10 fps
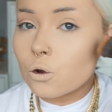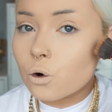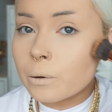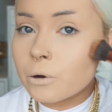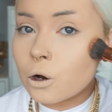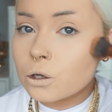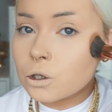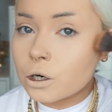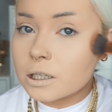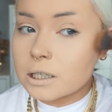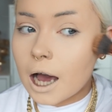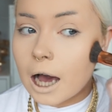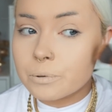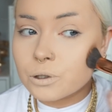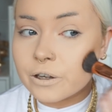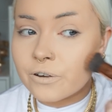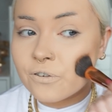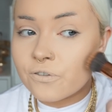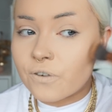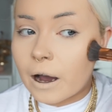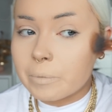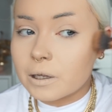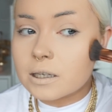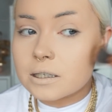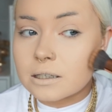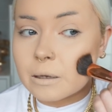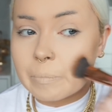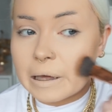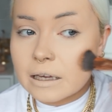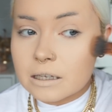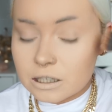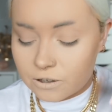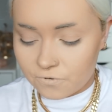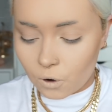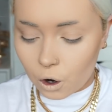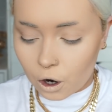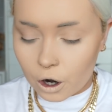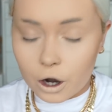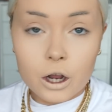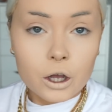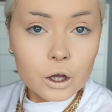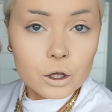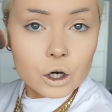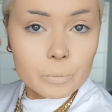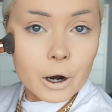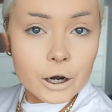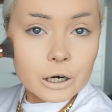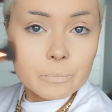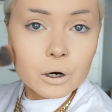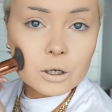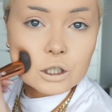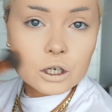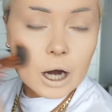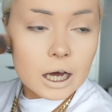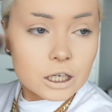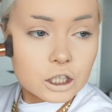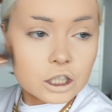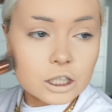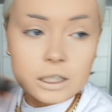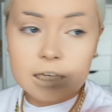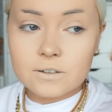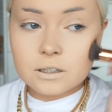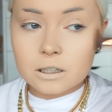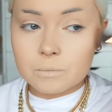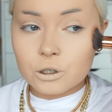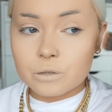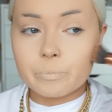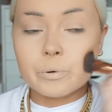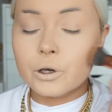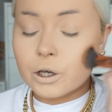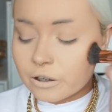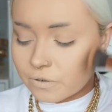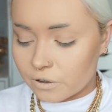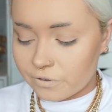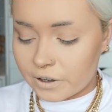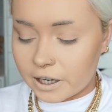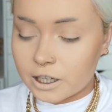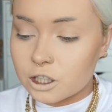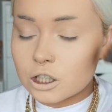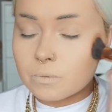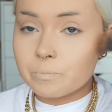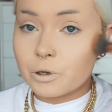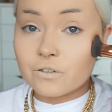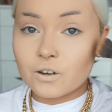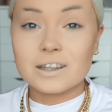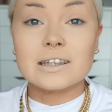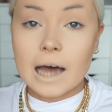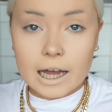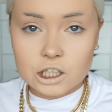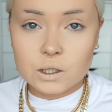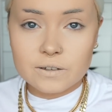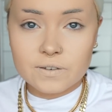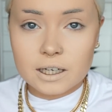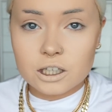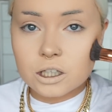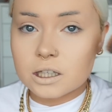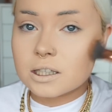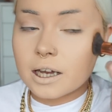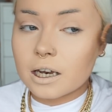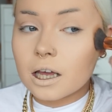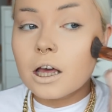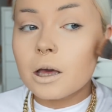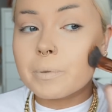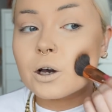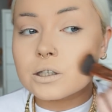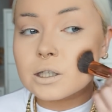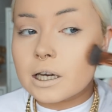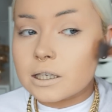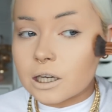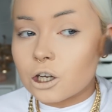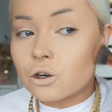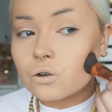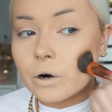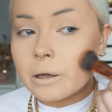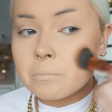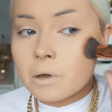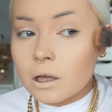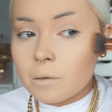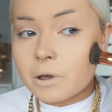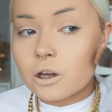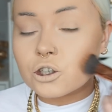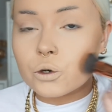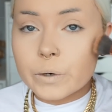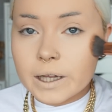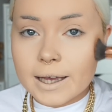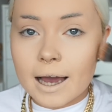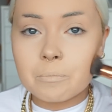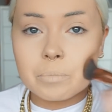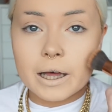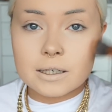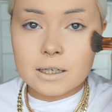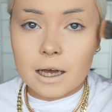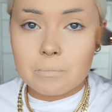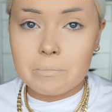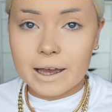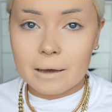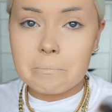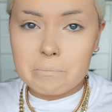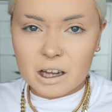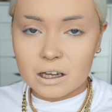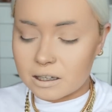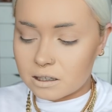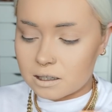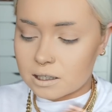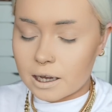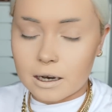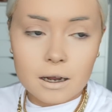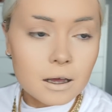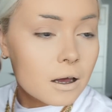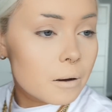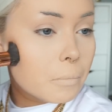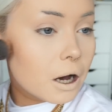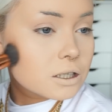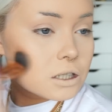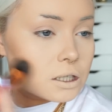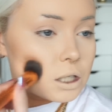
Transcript: cream contouring is absolutely fabulous as a base for your powder bronzer, and it just gives the most beautiful finish, beautiful natural finish to the skin, because it is a cream, because you really can blend it and make it melt into the skin. But